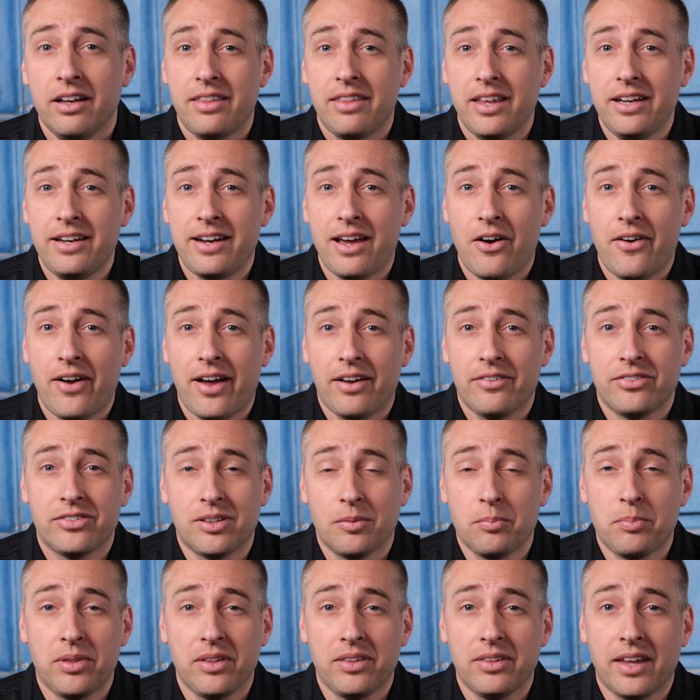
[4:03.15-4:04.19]
they now have
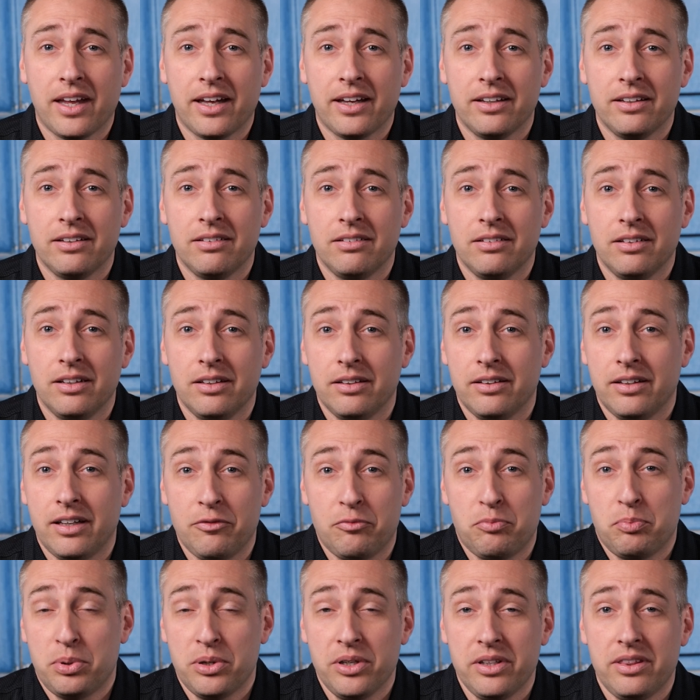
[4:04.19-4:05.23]
something that
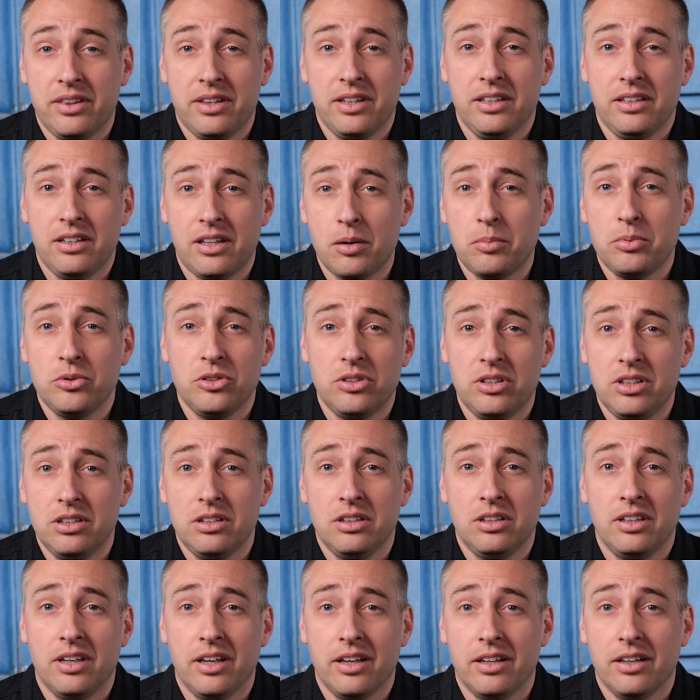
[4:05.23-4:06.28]
they put the
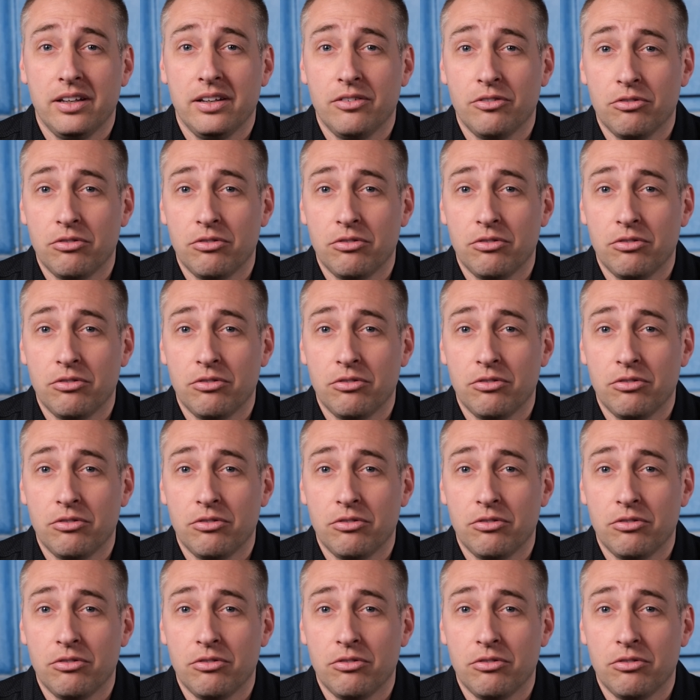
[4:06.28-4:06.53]
WD